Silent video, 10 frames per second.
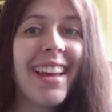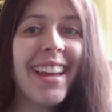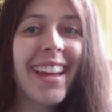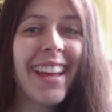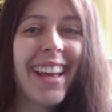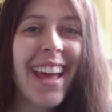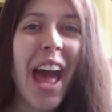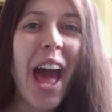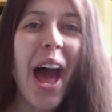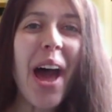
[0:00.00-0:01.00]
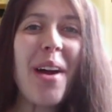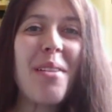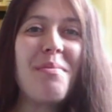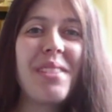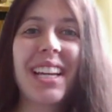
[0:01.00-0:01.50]

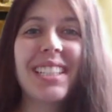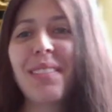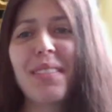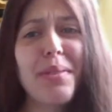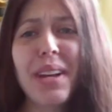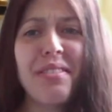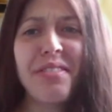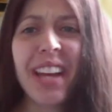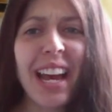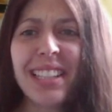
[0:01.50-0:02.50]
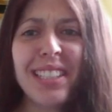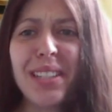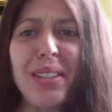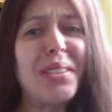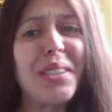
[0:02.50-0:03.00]
um, but that's something we can forget to
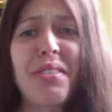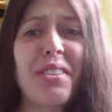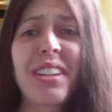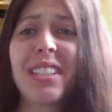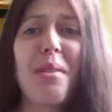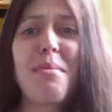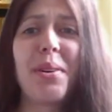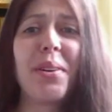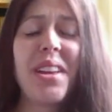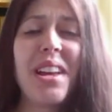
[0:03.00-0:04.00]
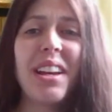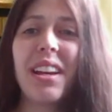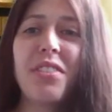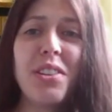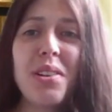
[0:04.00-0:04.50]
do. So, for example,
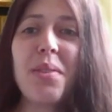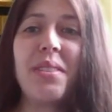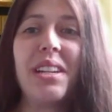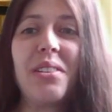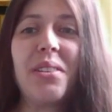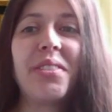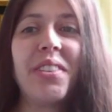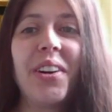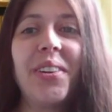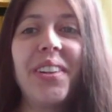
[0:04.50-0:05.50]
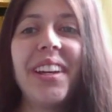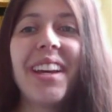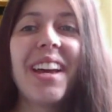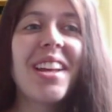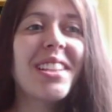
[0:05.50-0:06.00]
if you don't need your phone
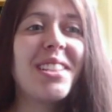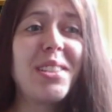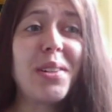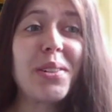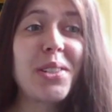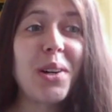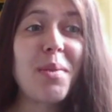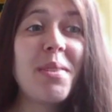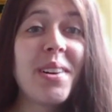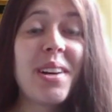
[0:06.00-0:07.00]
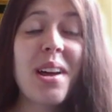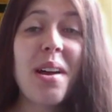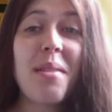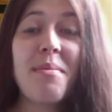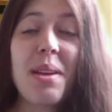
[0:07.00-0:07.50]
to do your job,
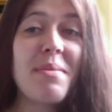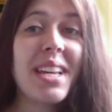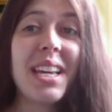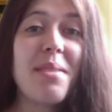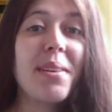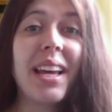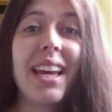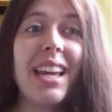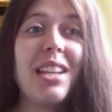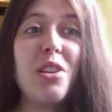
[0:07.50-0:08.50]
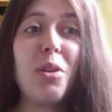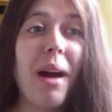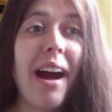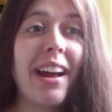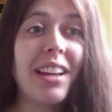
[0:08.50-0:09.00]
maybe keeping it in your
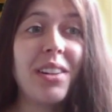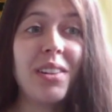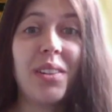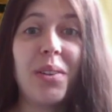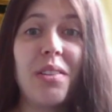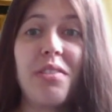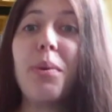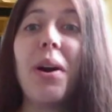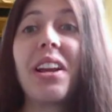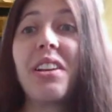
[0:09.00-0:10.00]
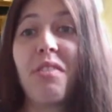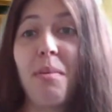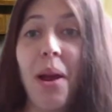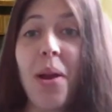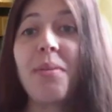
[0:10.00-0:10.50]
bag, or if you're working
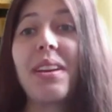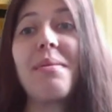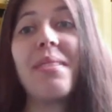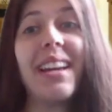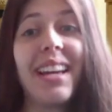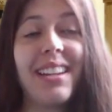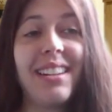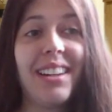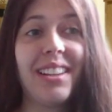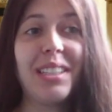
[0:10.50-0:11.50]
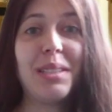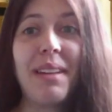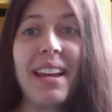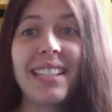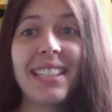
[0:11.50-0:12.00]
from home, keeping it in another
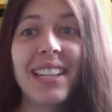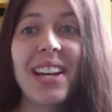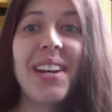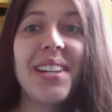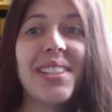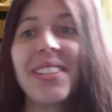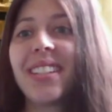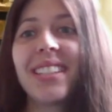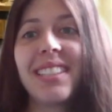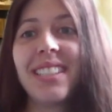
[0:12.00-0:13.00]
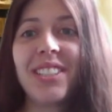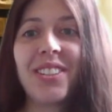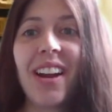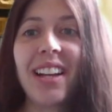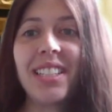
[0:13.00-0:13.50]
space so it doesn't
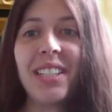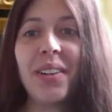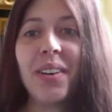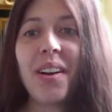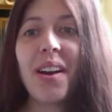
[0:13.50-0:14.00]
distract you.